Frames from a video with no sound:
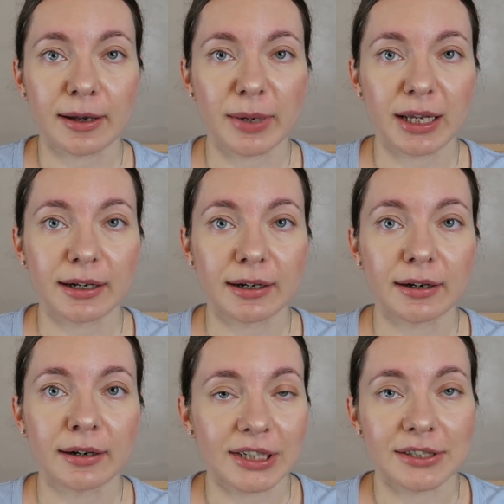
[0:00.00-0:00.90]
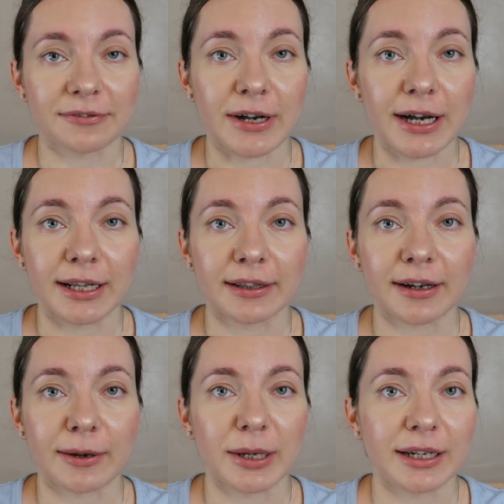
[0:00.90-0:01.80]
I mean, it's fine.
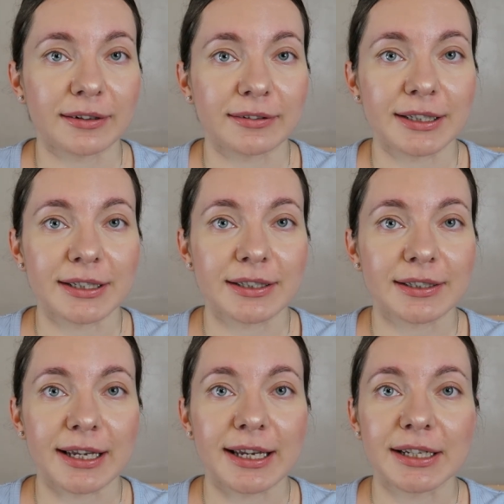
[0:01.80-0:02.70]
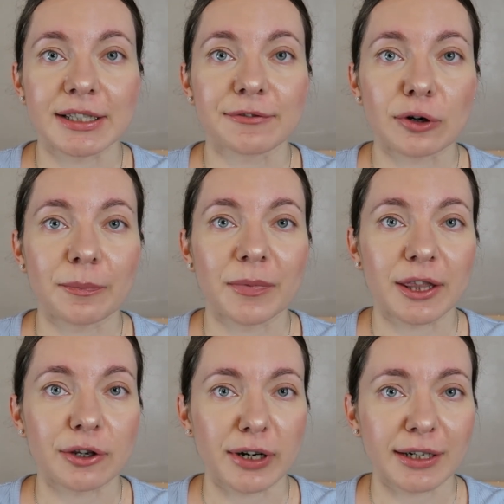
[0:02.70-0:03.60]
I mean, this thing is from
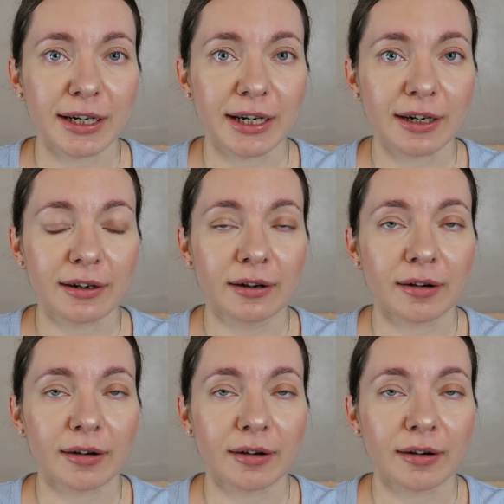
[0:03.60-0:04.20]
threading,